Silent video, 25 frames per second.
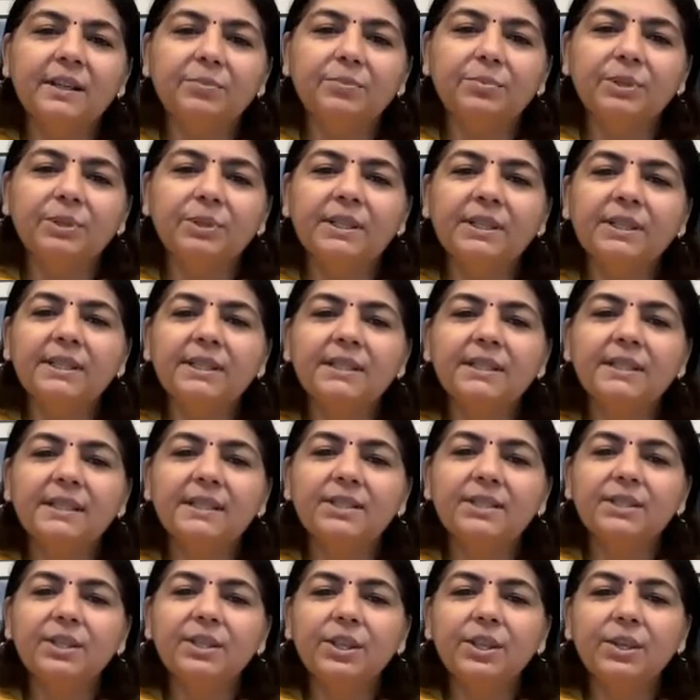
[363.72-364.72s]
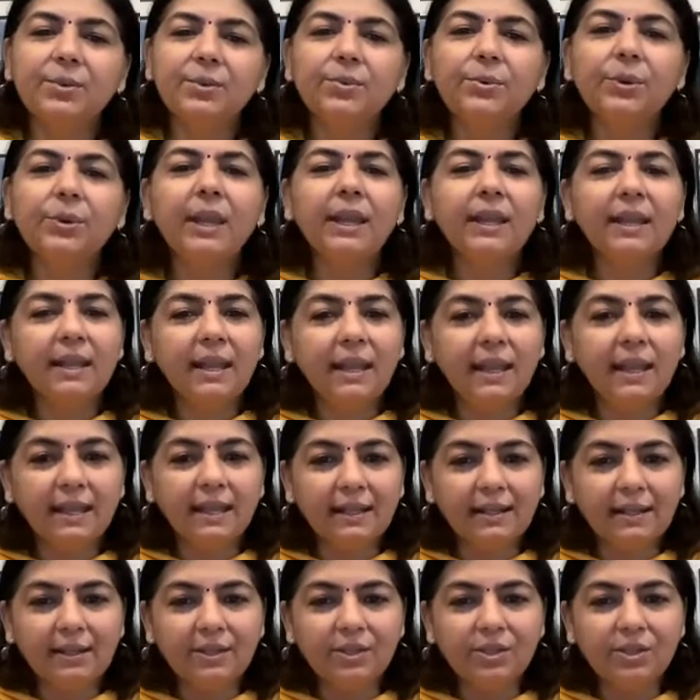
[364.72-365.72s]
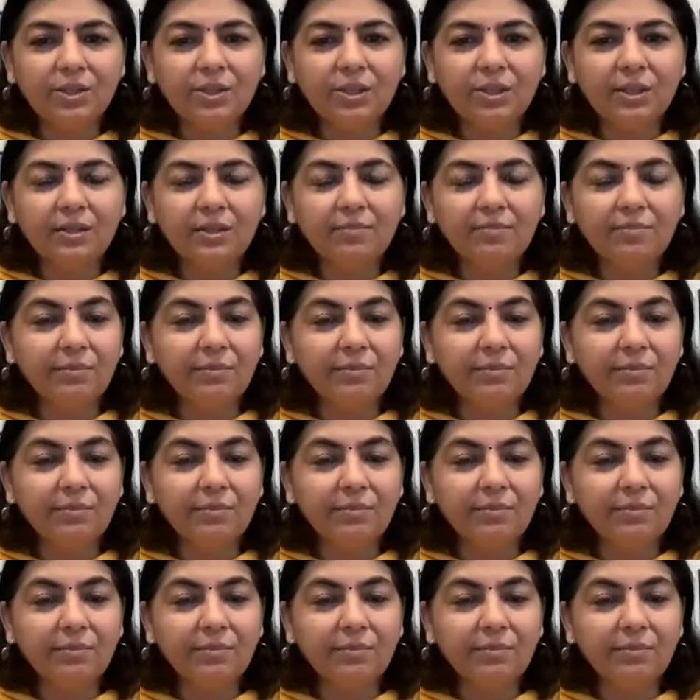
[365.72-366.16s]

are presented to you in English,